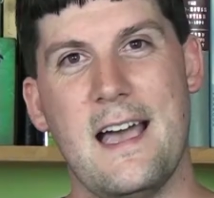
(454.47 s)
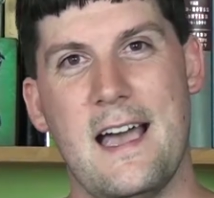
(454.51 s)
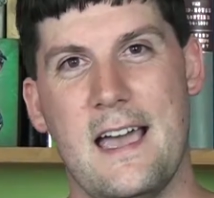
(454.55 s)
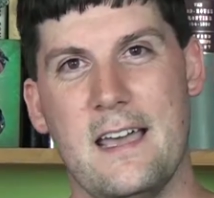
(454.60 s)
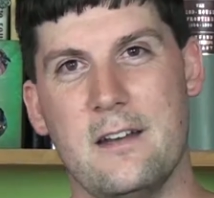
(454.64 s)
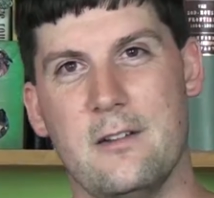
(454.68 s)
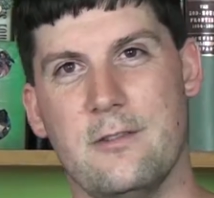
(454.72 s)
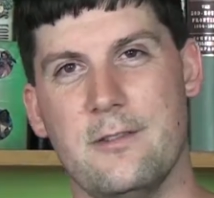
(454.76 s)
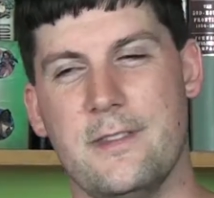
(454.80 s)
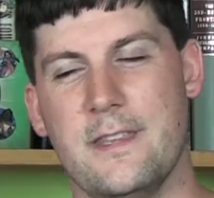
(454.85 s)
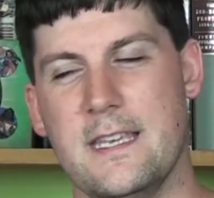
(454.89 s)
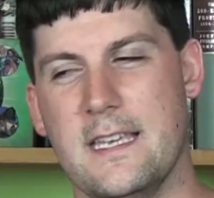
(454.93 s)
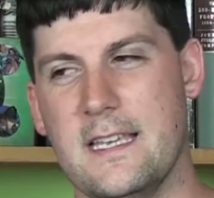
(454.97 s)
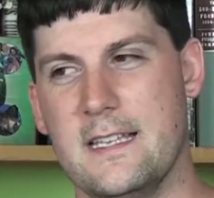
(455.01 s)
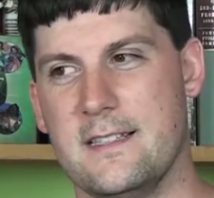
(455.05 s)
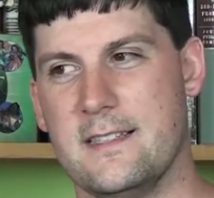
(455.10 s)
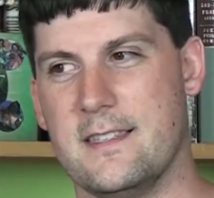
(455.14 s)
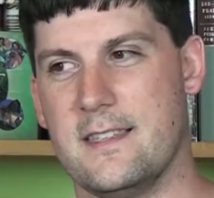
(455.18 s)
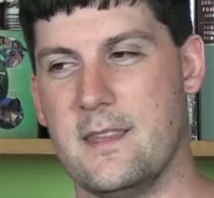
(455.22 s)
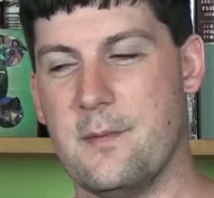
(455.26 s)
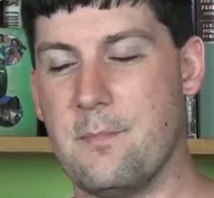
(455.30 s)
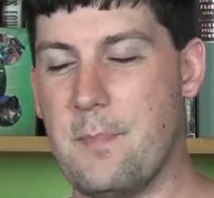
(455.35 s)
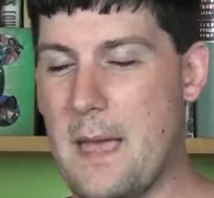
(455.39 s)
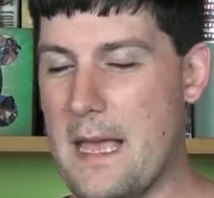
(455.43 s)
I don't think
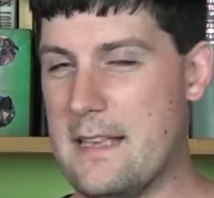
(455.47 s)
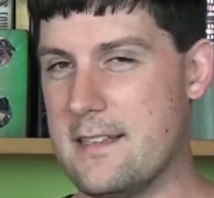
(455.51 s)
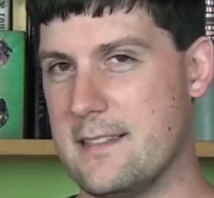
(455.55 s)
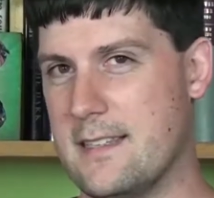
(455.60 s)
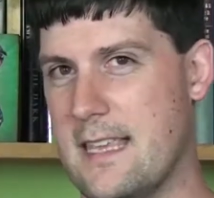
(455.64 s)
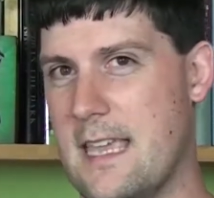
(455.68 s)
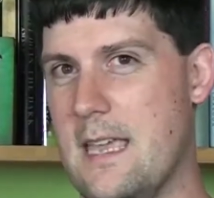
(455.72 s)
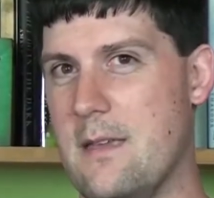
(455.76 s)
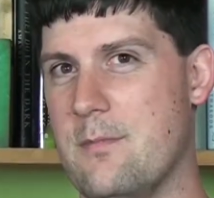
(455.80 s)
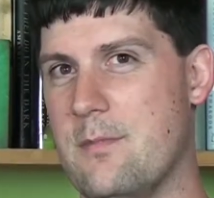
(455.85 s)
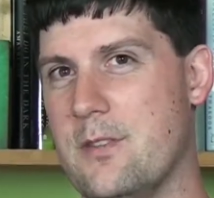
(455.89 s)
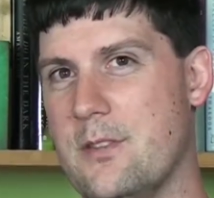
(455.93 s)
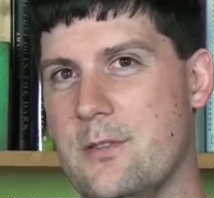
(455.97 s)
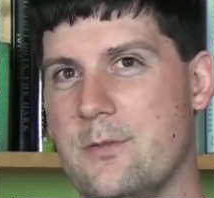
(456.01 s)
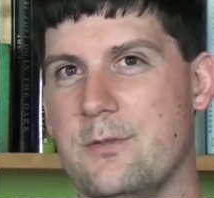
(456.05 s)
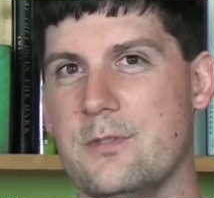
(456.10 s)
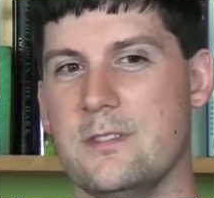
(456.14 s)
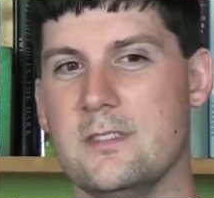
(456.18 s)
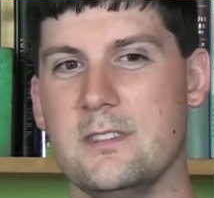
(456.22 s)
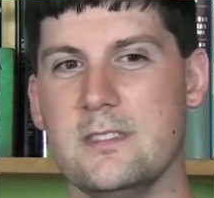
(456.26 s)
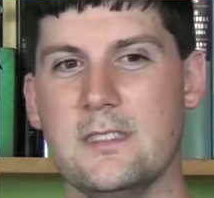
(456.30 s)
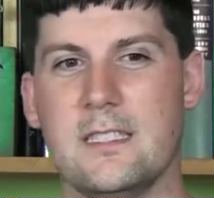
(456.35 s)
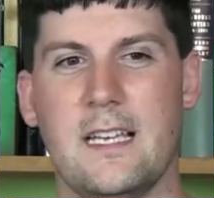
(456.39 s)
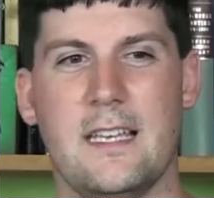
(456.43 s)
it's the best game in the
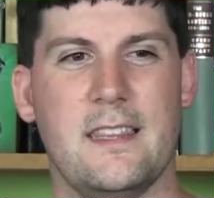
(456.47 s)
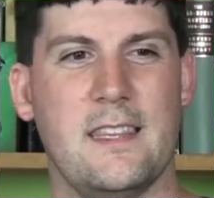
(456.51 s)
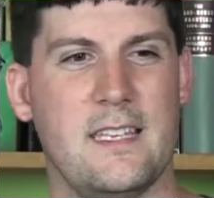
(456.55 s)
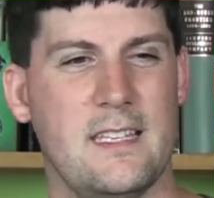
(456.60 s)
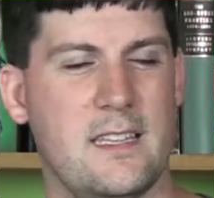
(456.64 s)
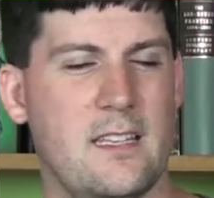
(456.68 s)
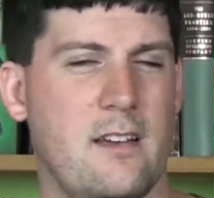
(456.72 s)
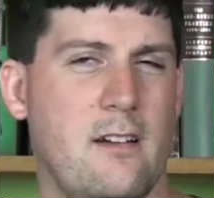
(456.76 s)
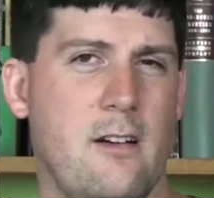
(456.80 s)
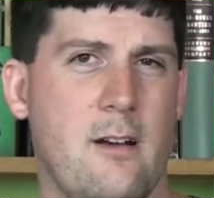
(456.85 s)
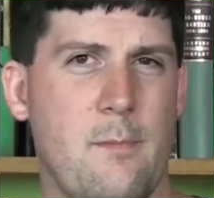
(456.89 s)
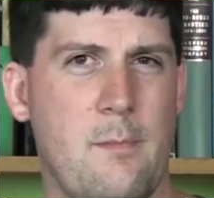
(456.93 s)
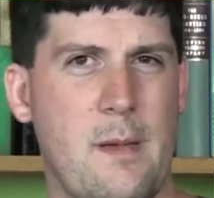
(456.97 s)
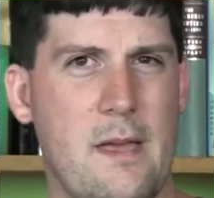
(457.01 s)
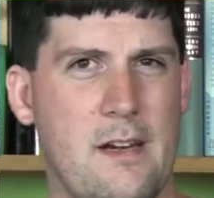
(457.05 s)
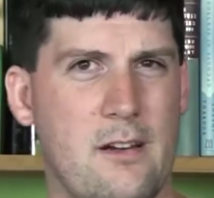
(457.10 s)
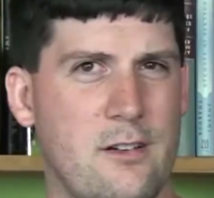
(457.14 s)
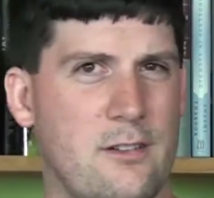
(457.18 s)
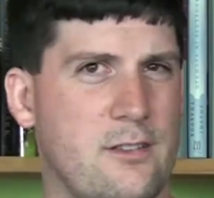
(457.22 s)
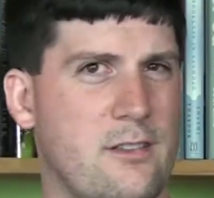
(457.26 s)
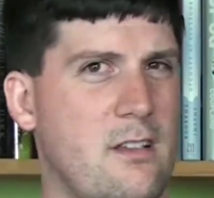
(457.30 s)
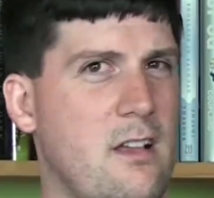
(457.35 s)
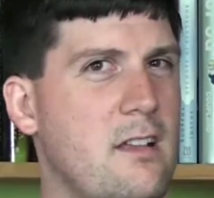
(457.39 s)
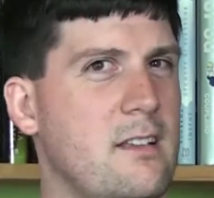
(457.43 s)
world. I think there are
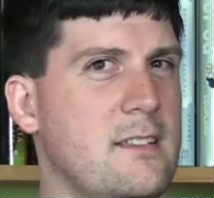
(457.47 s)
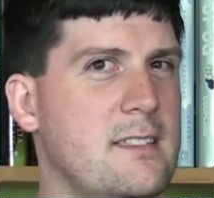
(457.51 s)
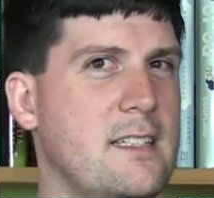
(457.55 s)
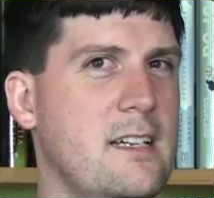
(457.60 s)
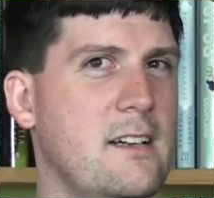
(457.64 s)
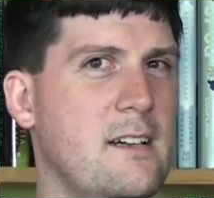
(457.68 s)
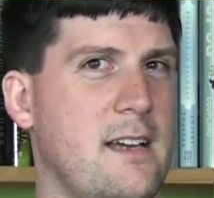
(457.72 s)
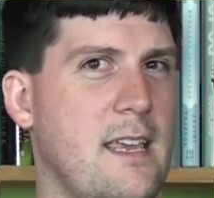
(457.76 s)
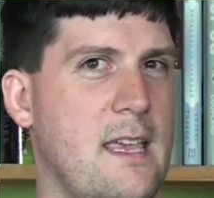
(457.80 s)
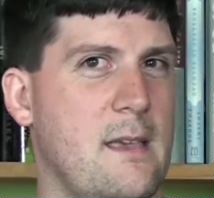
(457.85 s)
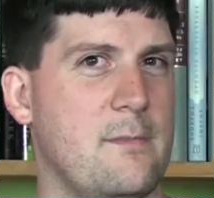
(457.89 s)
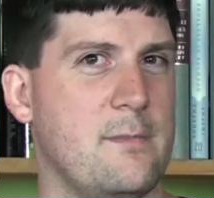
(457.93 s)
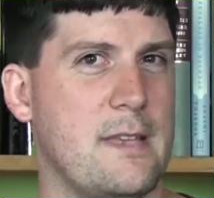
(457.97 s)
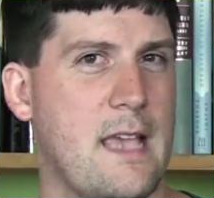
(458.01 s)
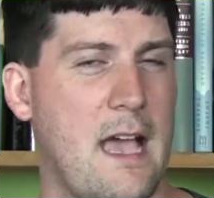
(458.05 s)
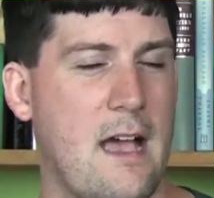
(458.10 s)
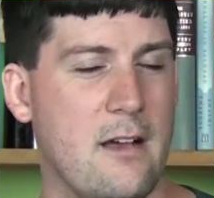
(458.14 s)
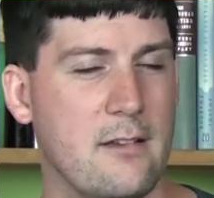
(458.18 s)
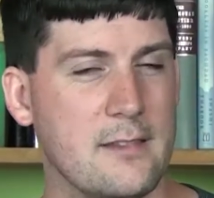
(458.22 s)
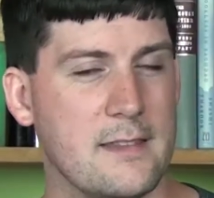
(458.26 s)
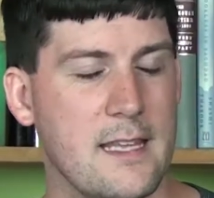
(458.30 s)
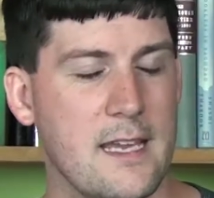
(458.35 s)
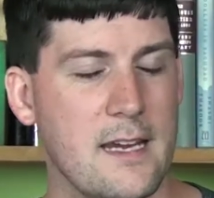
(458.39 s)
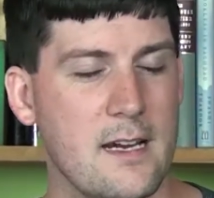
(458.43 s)
better solitaire games
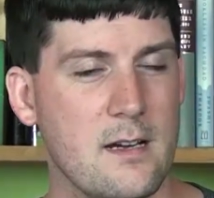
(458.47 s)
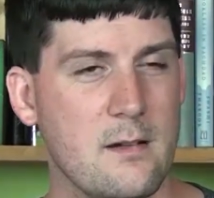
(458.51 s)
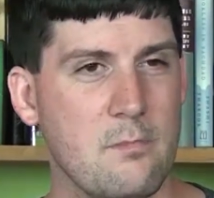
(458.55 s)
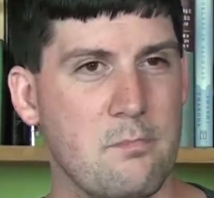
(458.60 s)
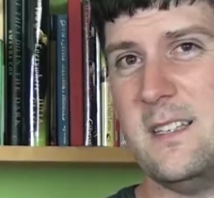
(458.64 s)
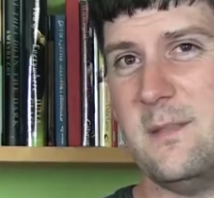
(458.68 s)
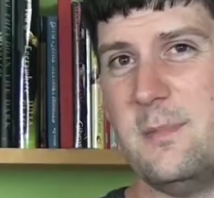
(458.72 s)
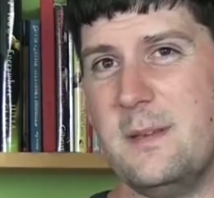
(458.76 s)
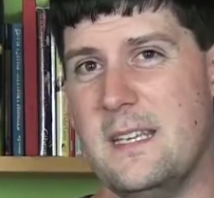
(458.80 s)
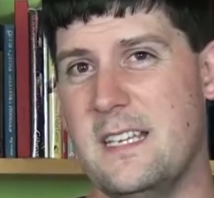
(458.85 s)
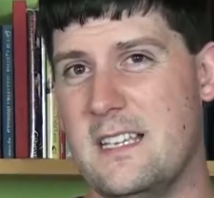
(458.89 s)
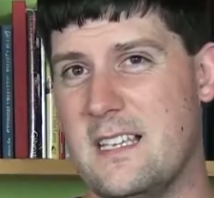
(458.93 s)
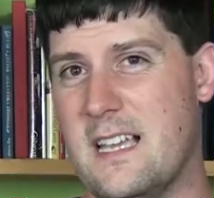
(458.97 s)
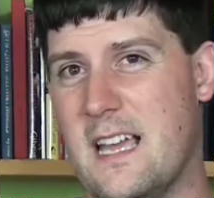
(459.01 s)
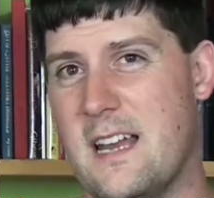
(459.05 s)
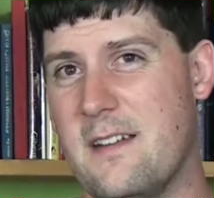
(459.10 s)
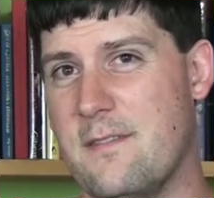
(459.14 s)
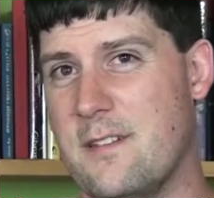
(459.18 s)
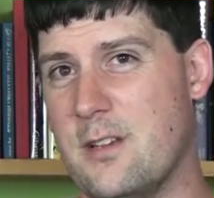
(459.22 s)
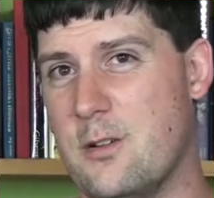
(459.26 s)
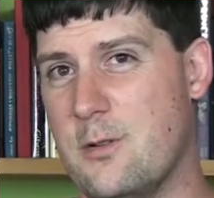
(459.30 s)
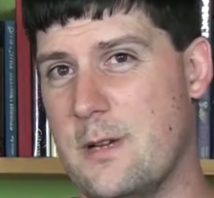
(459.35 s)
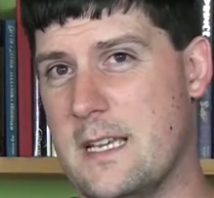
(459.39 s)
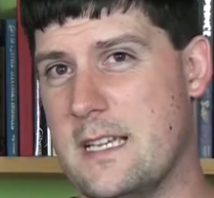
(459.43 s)
out there. I find it to be kind
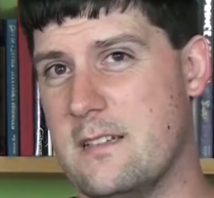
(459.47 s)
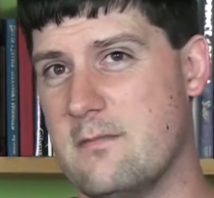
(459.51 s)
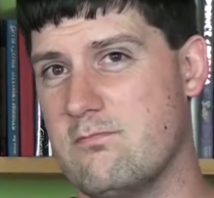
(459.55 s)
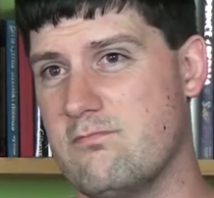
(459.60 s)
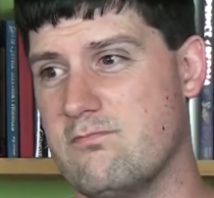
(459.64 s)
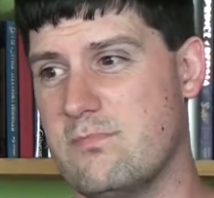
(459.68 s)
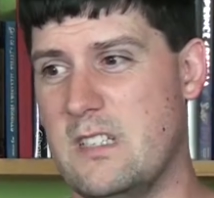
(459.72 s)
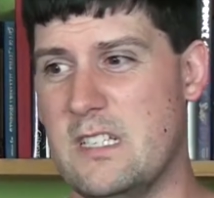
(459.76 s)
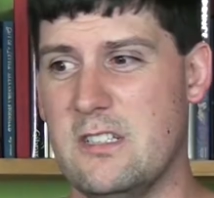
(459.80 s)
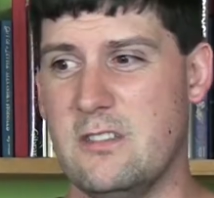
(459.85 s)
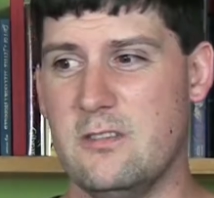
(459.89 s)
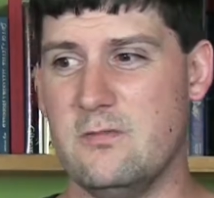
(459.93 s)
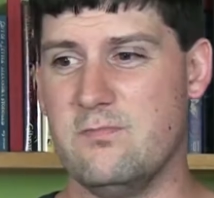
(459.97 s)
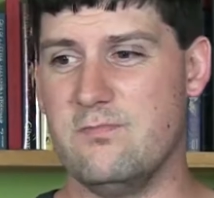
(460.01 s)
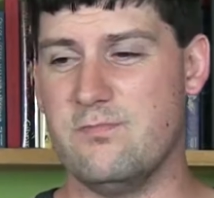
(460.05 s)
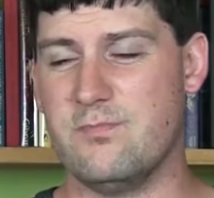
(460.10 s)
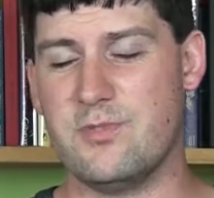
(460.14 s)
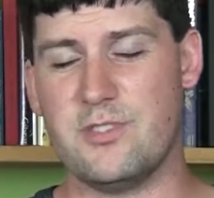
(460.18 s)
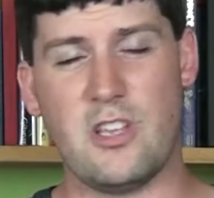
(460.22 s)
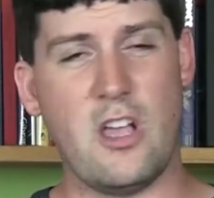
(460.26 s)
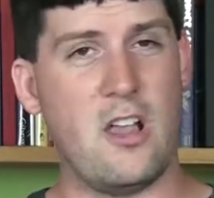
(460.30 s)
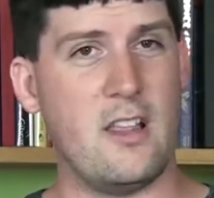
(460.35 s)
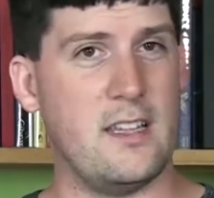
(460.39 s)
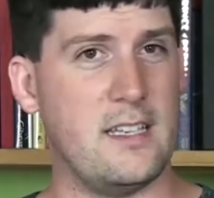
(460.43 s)
of a quick little
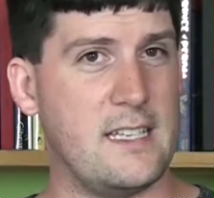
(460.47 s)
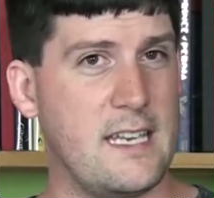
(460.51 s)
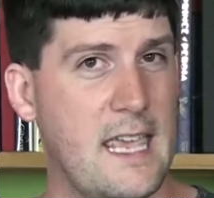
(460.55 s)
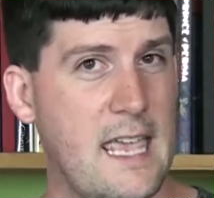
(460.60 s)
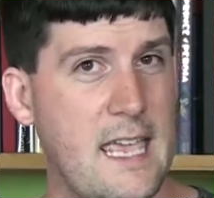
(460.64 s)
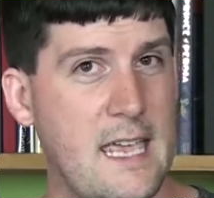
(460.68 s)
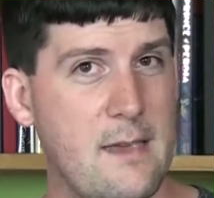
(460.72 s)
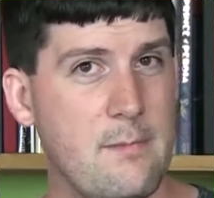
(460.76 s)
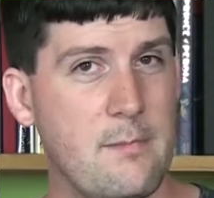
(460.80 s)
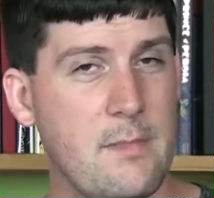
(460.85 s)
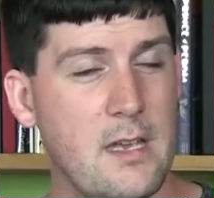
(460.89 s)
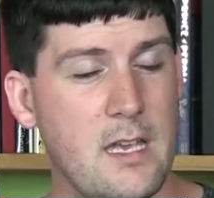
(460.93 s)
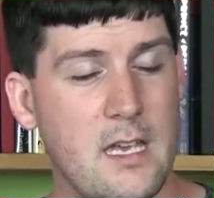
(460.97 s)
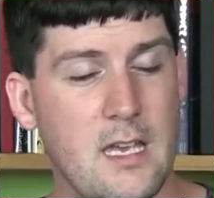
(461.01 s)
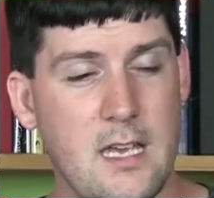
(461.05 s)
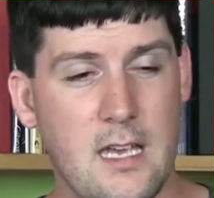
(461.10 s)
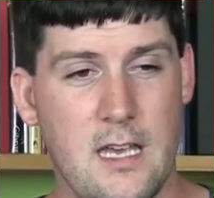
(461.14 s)
solid game.